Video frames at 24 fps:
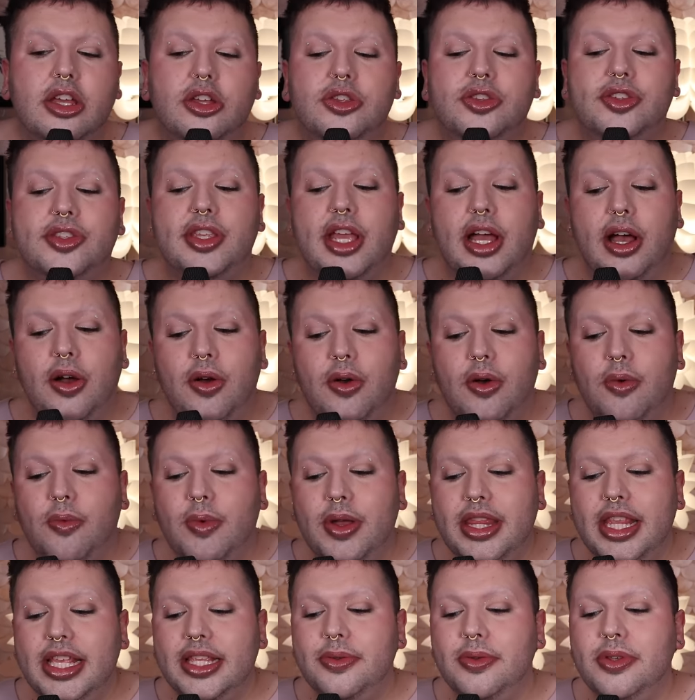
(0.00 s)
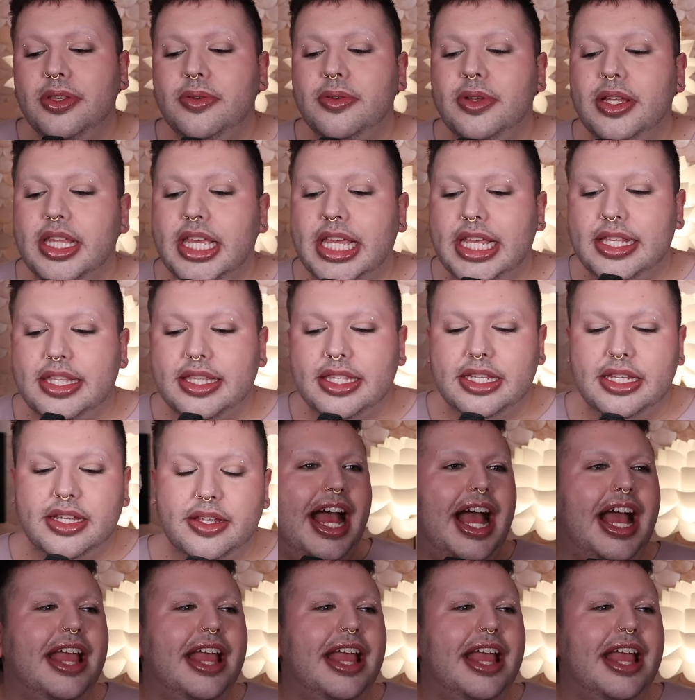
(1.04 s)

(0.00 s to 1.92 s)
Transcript: So when this was released,